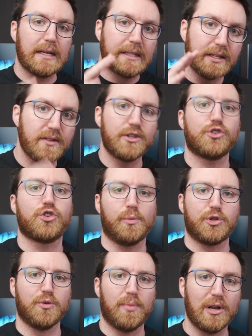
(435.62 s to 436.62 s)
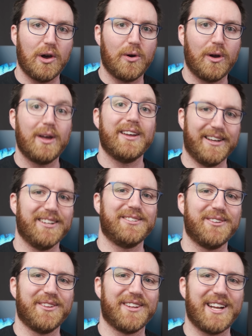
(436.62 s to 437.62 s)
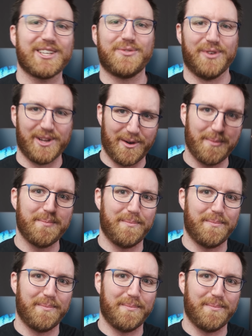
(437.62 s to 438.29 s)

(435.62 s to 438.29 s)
linked in the description below. And until the next video,